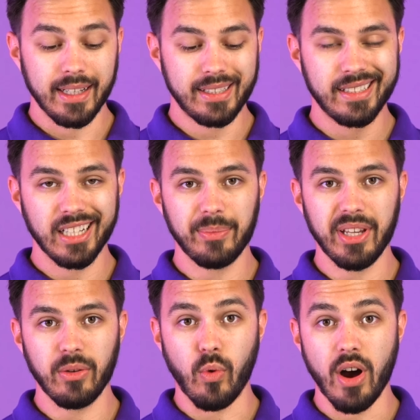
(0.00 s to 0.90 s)
This is gonna
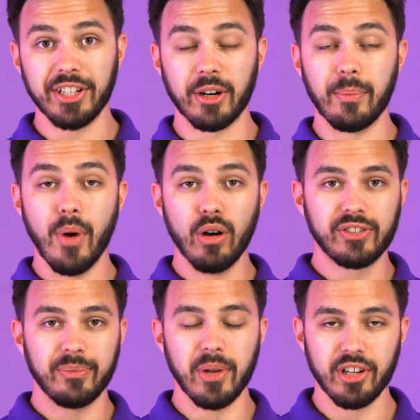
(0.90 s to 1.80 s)
be one you're
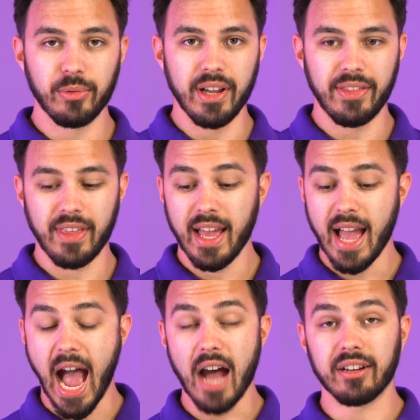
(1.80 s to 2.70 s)
most familiar with
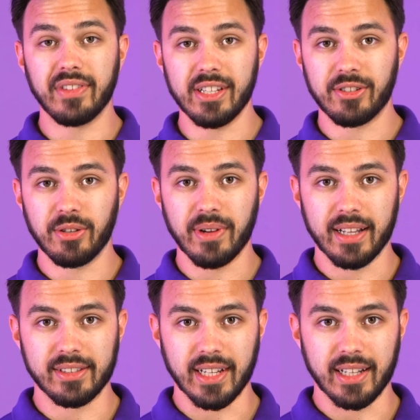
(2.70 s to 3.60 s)
out of these two
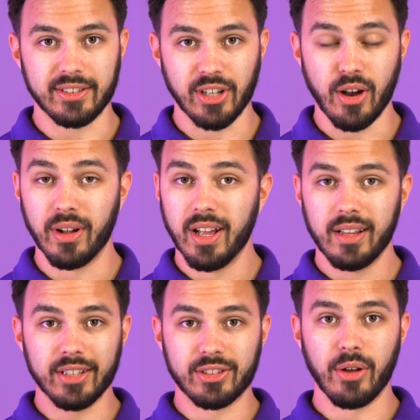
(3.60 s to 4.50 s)
headsets. So
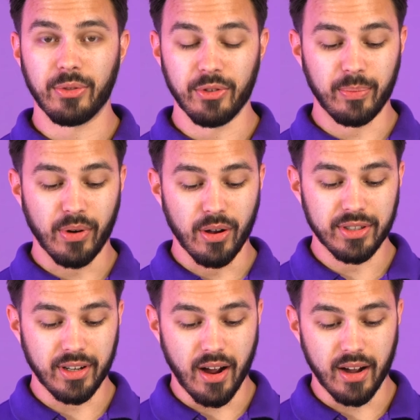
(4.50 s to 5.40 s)
let's go through the pros
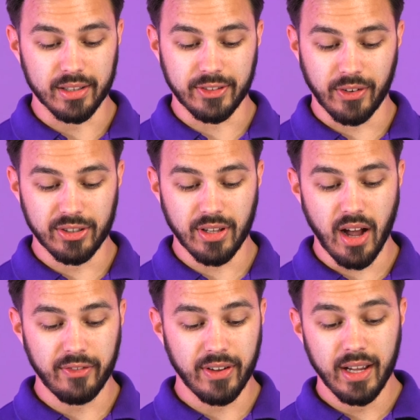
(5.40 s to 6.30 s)
and cons. First
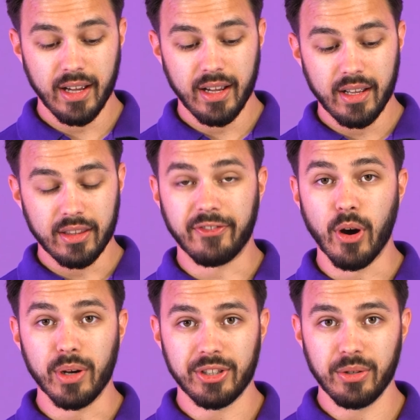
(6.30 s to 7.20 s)
off, the
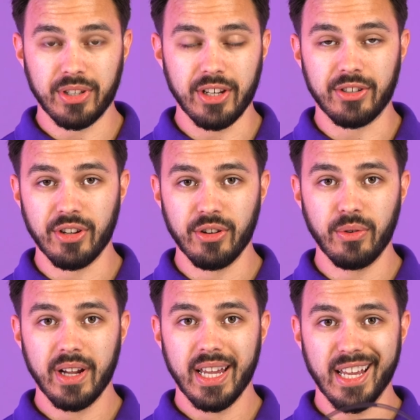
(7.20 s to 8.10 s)
Focus
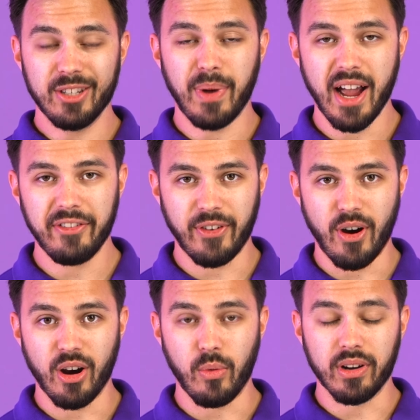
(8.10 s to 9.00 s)
UC2 is by
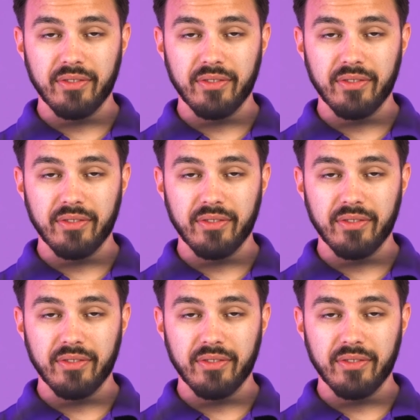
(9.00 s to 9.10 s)
far one